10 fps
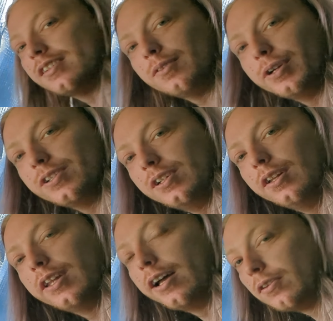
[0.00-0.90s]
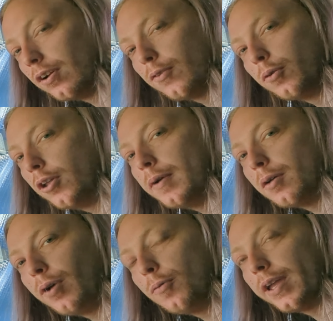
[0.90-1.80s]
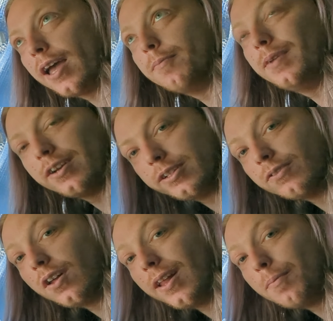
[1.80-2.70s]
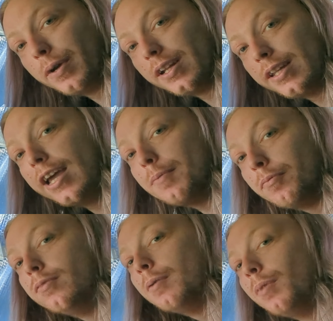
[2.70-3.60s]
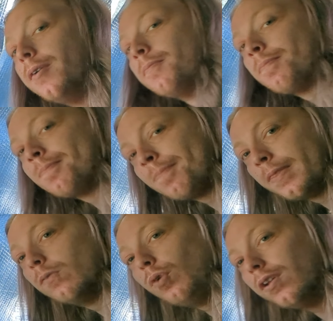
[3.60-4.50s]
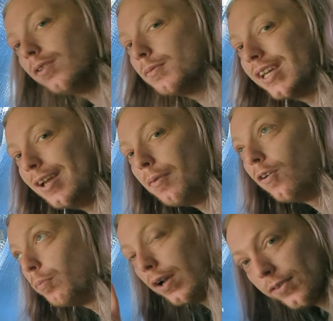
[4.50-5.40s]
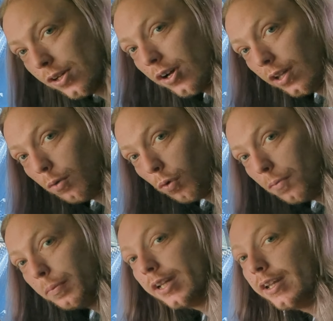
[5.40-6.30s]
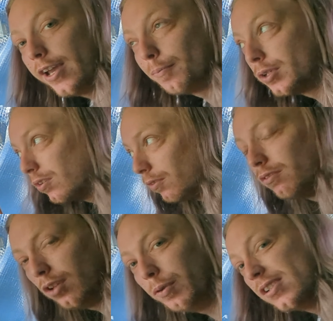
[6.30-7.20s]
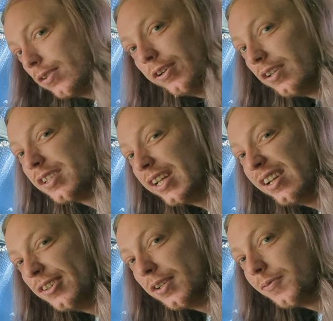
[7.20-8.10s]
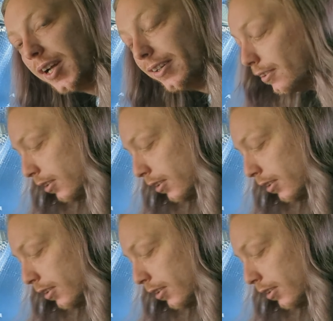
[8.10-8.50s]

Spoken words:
windshield there, I don't have to worry about it popping out because I've got that bit of tape, remember? One of them's came off, but I've still got that one bit of tape, so the windscreen will stay in just fine.